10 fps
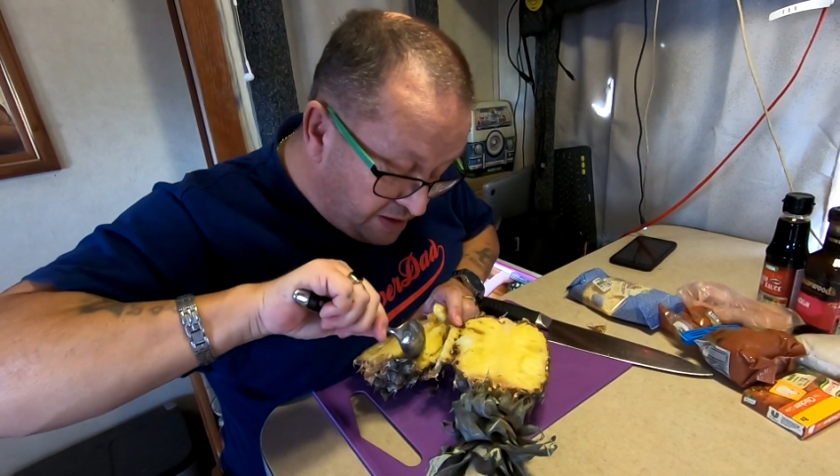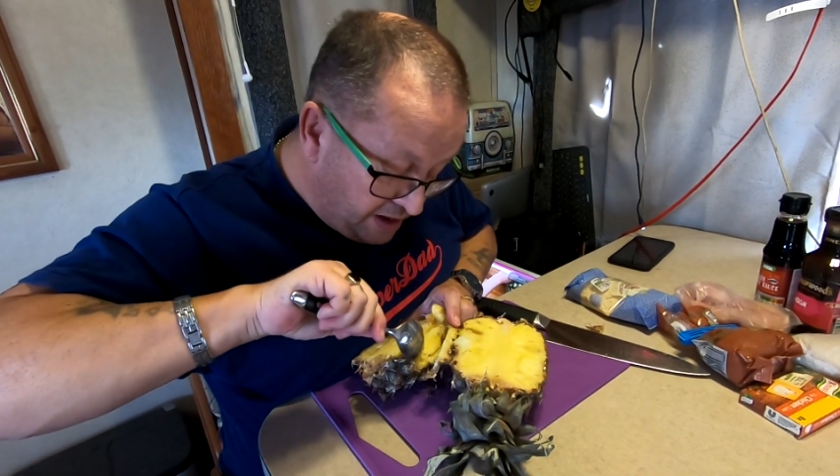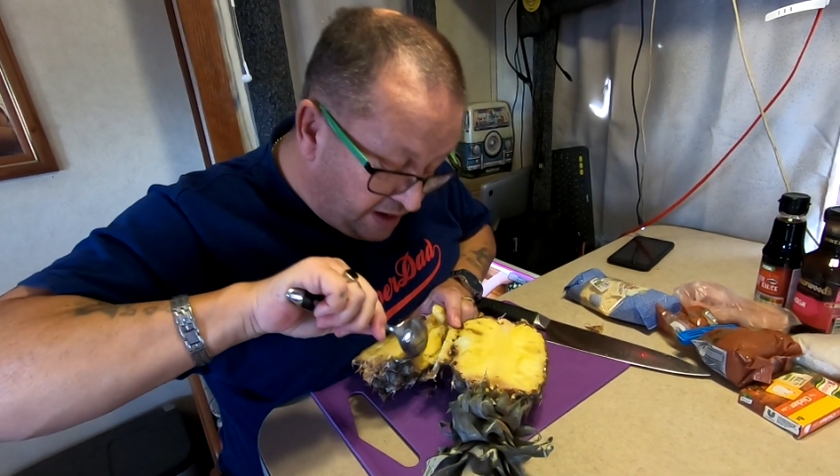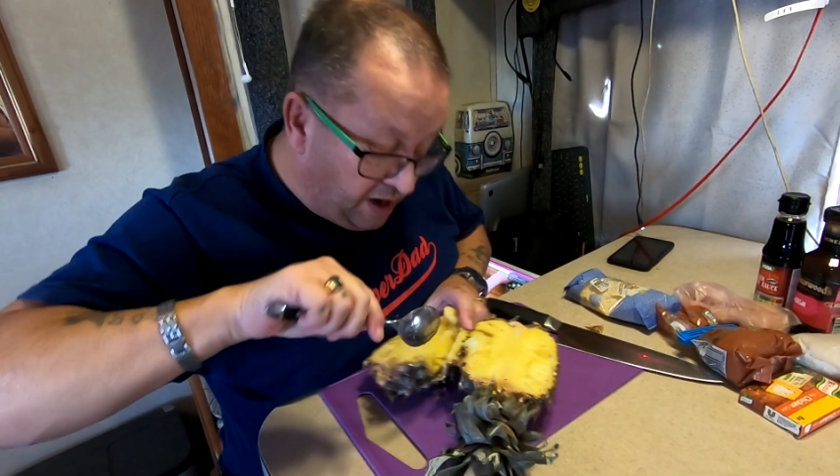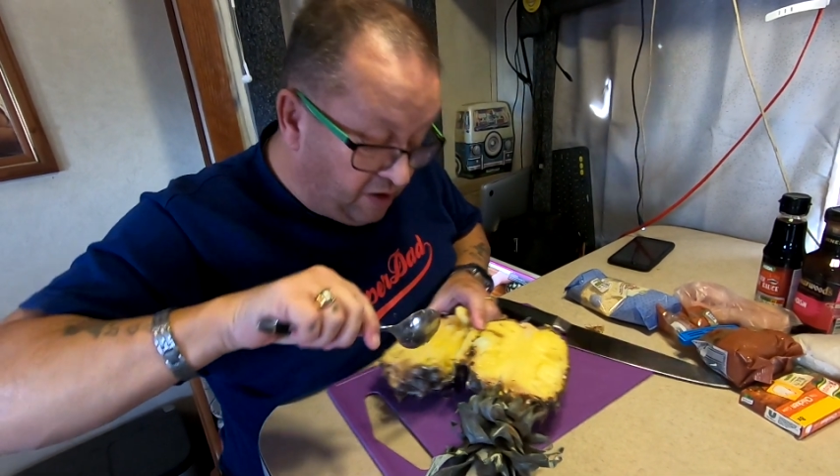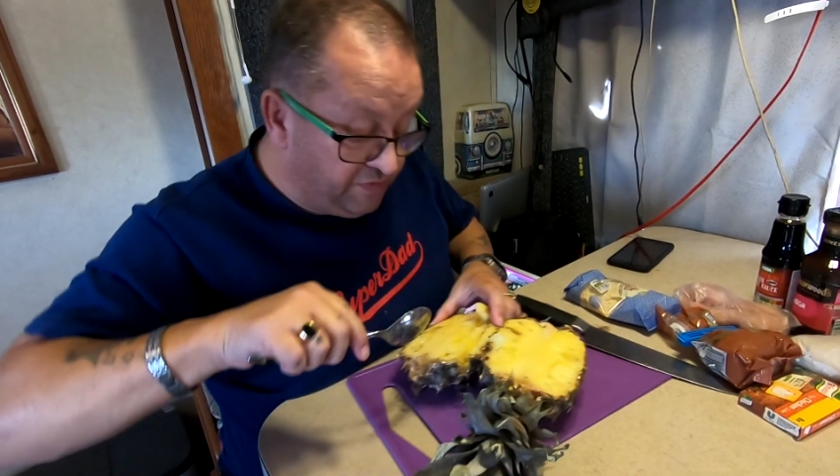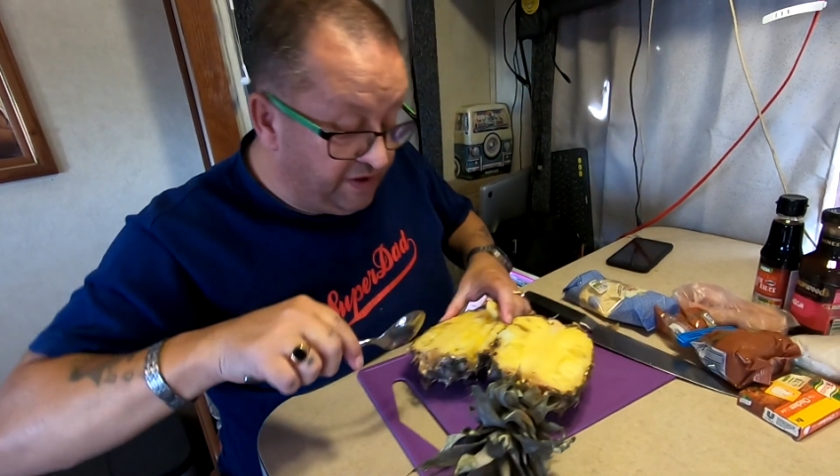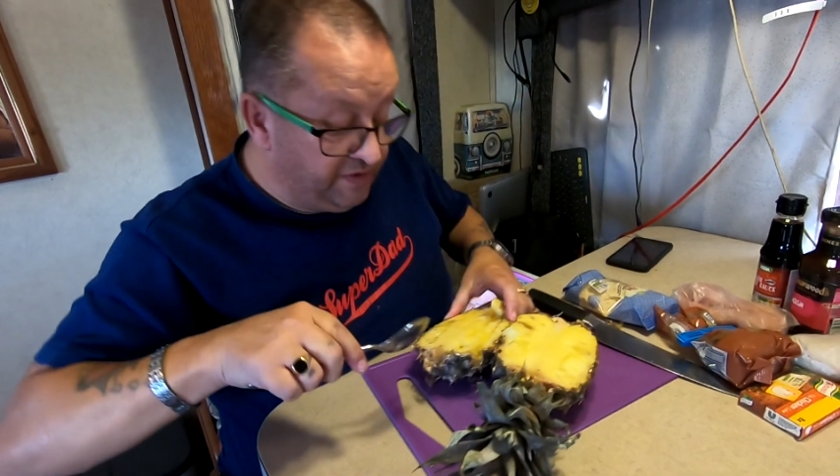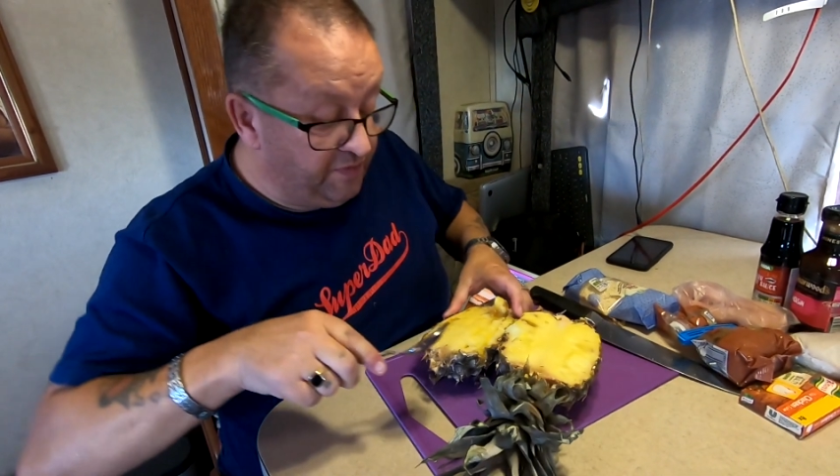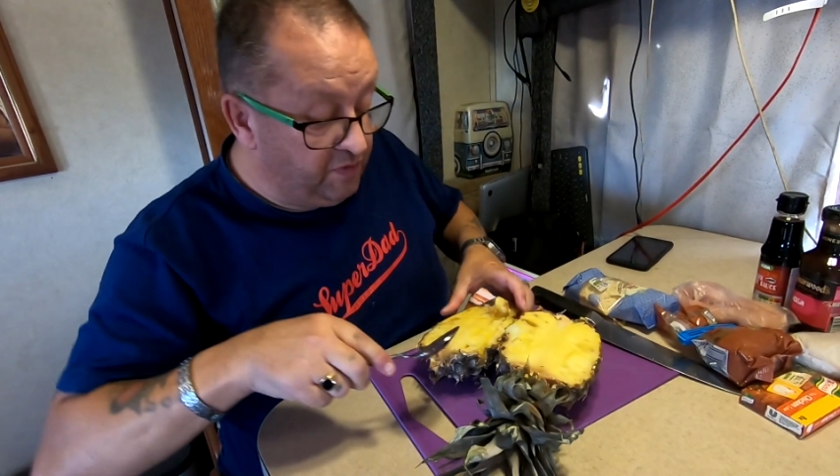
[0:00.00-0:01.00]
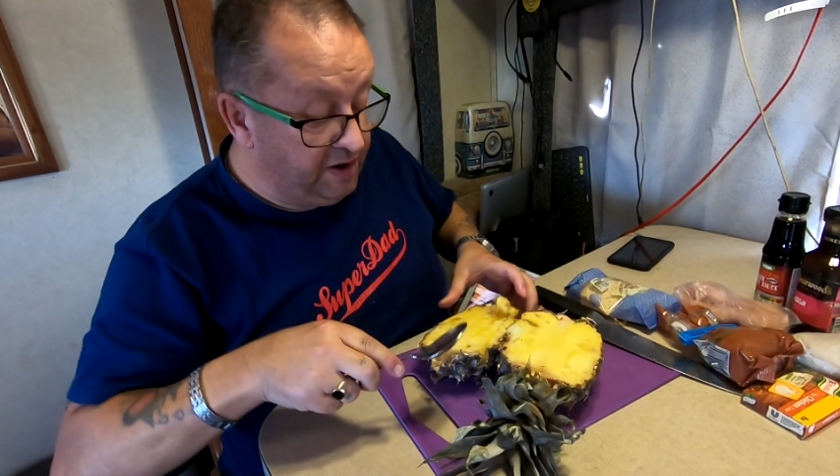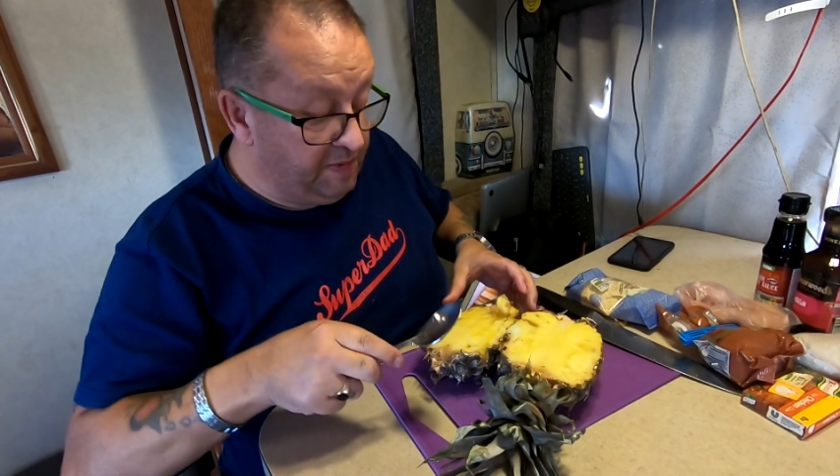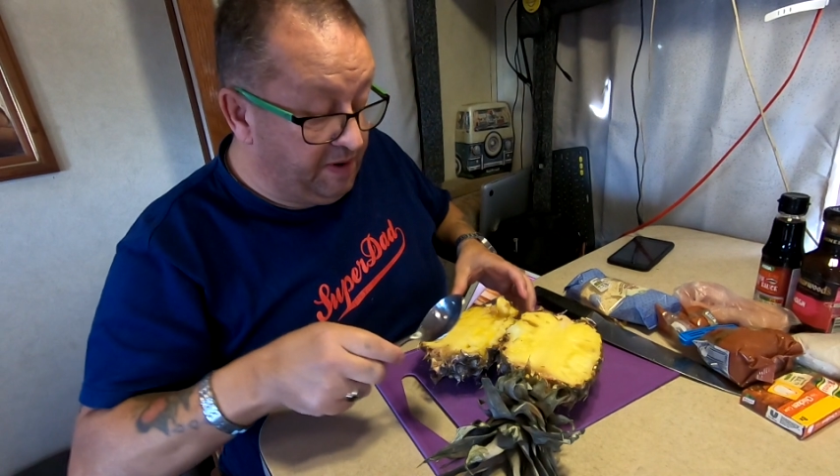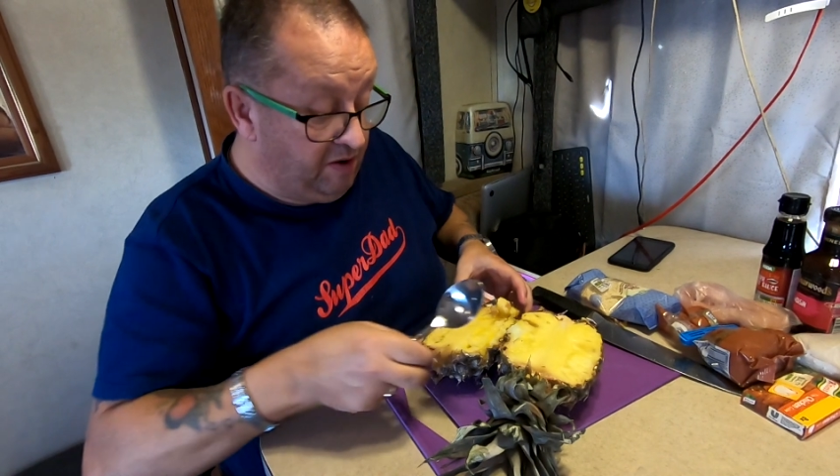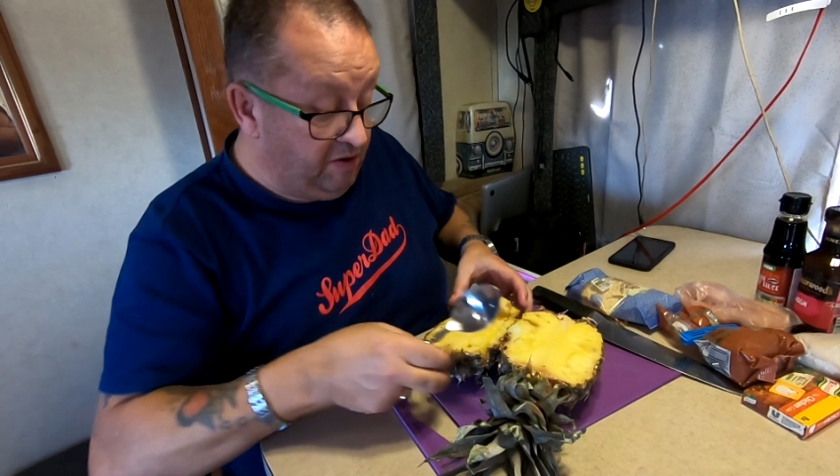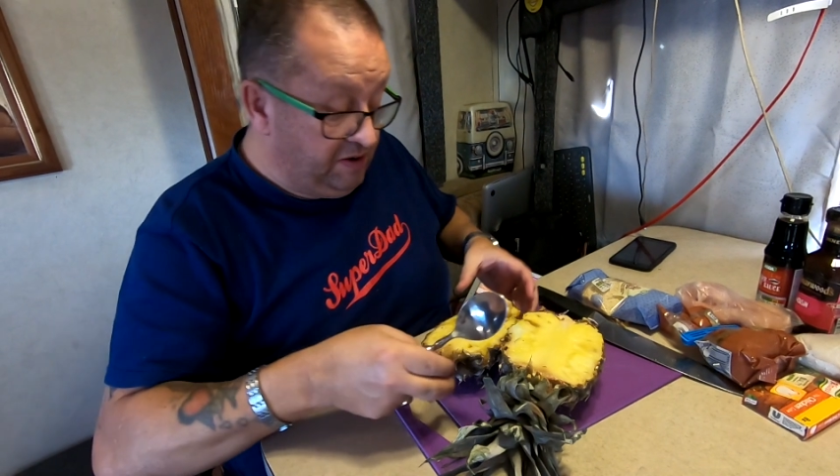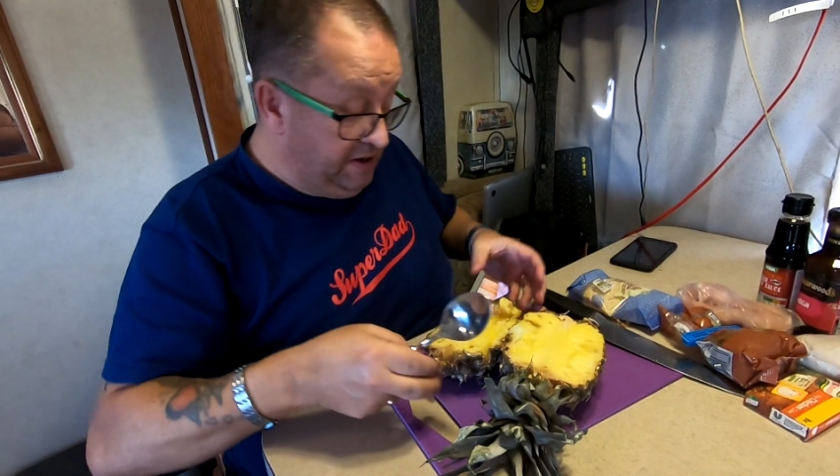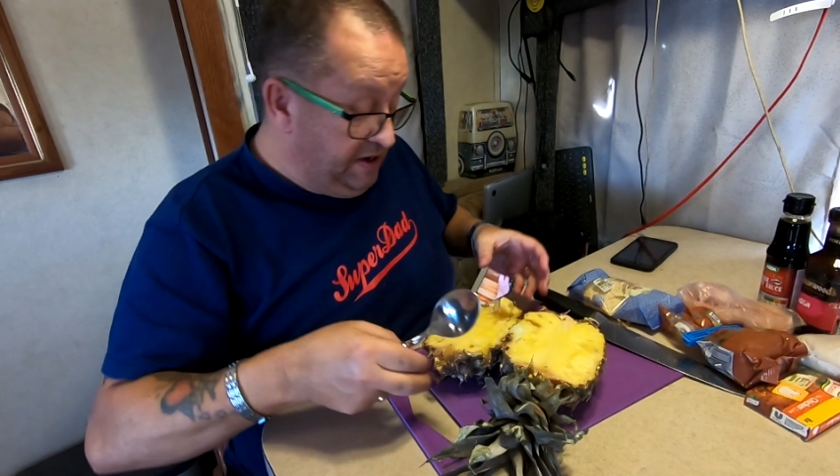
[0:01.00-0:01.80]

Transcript: Now the whole thing's falling apart.